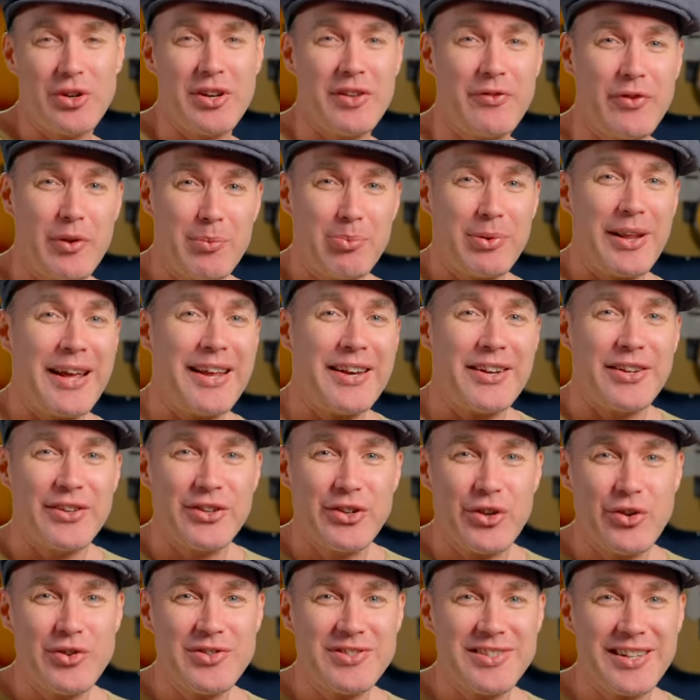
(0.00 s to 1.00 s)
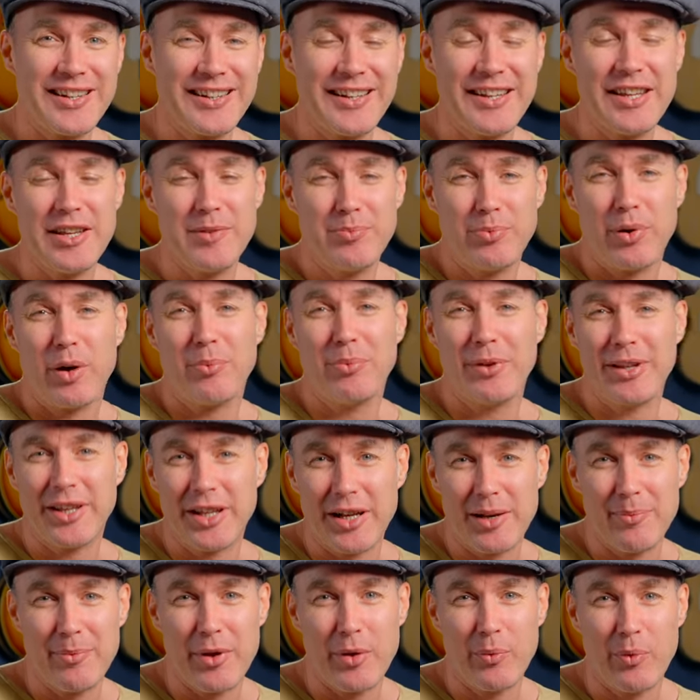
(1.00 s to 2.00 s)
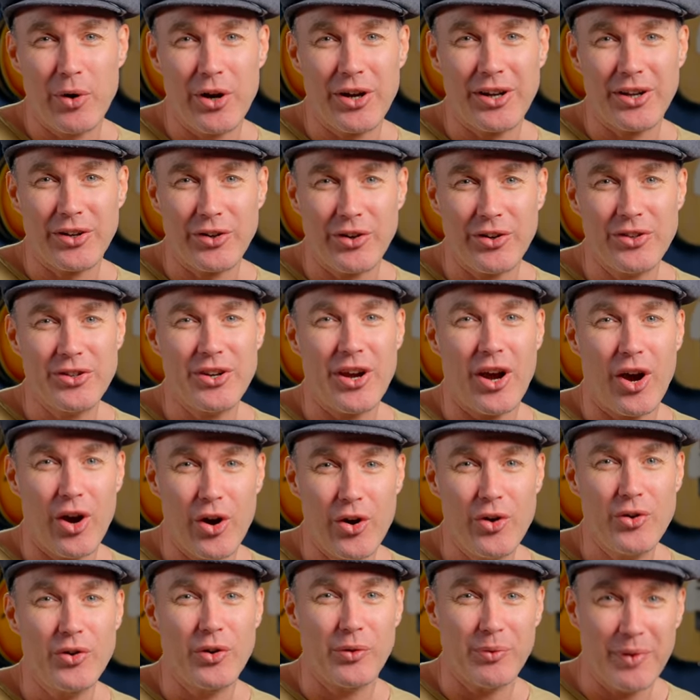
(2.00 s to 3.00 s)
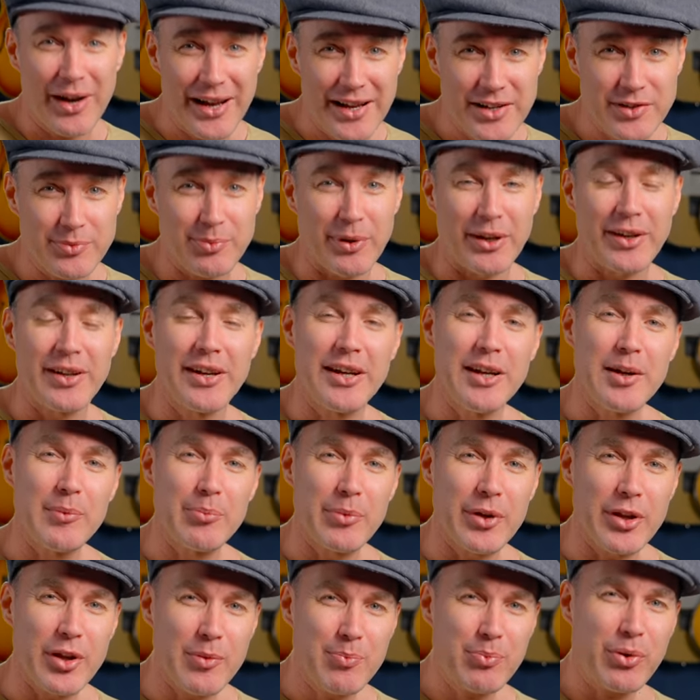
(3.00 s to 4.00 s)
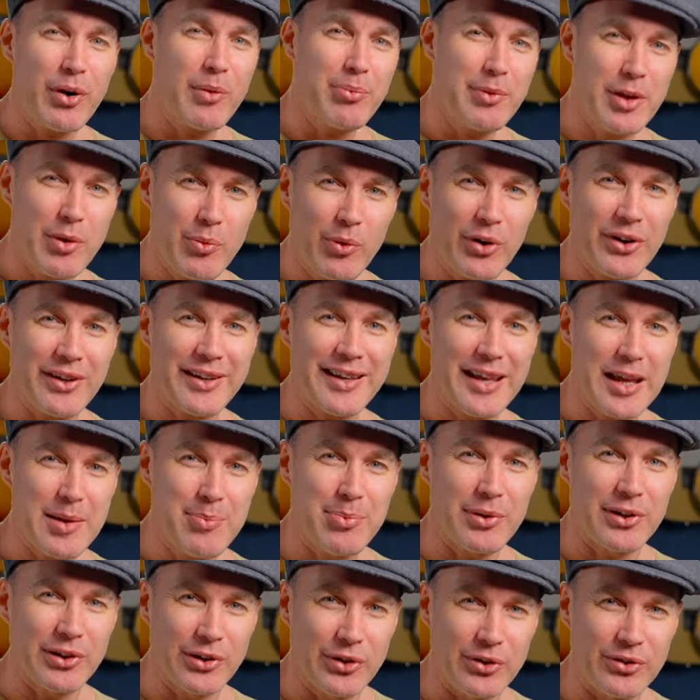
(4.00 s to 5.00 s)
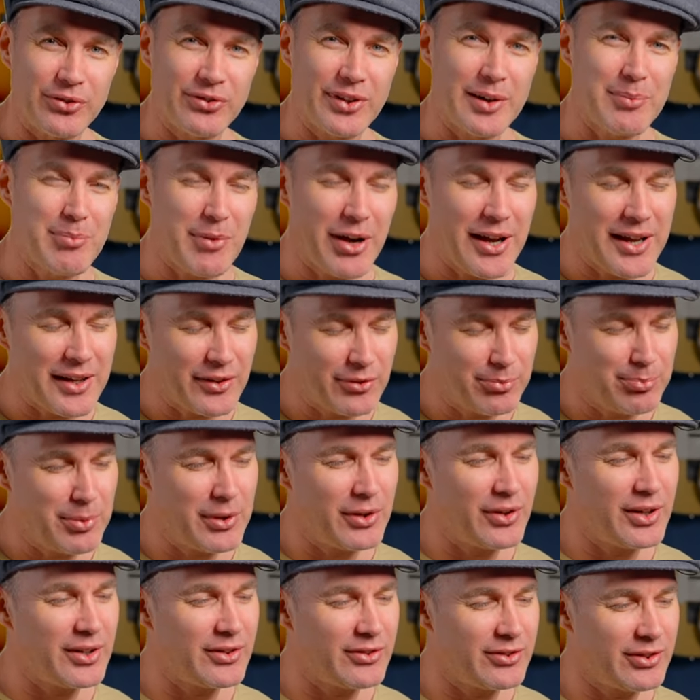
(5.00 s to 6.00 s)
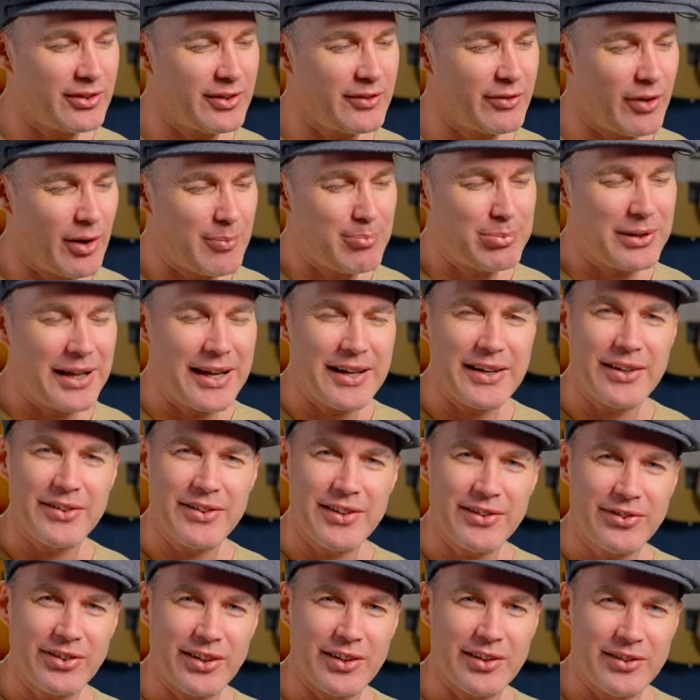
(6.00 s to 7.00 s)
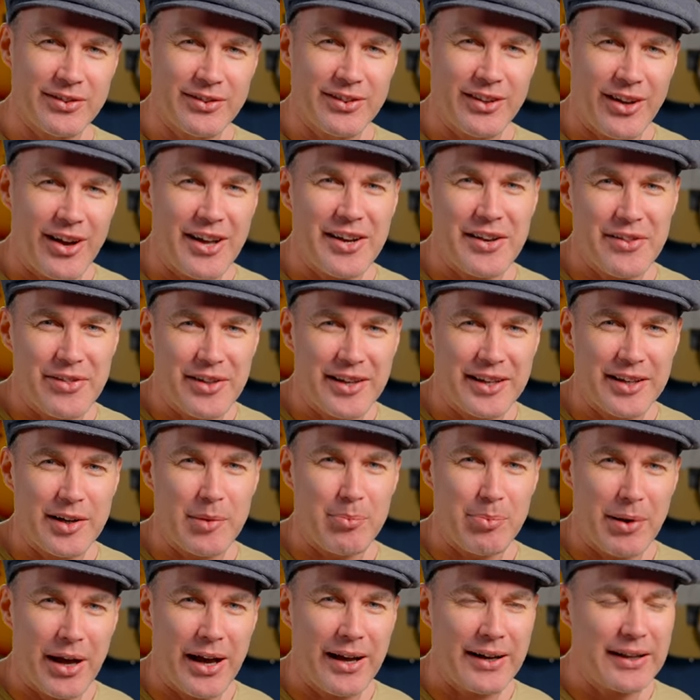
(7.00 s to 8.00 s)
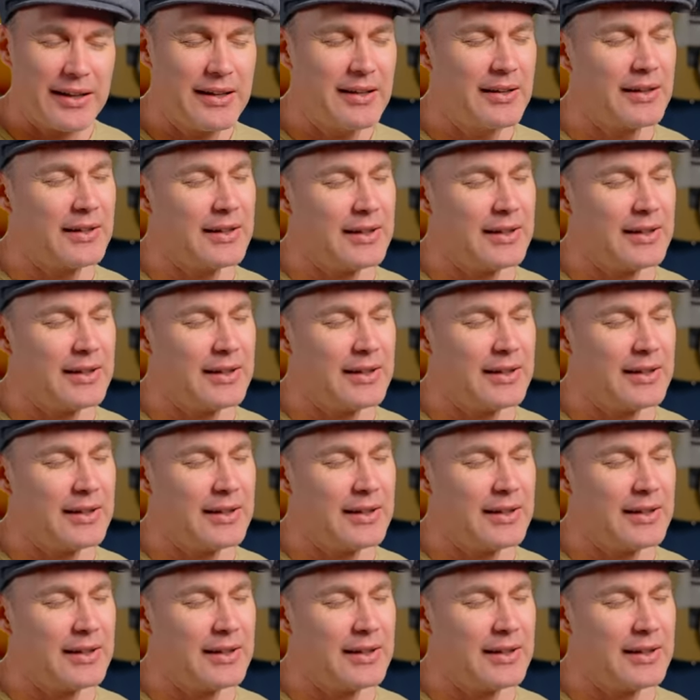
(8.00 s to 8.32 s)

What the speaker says: If you're playing it acoustically, you're probably going to be working on your own arrangement, but you probably want to keep it loose. In my experience, if I'm playing it this kind of thing at a party,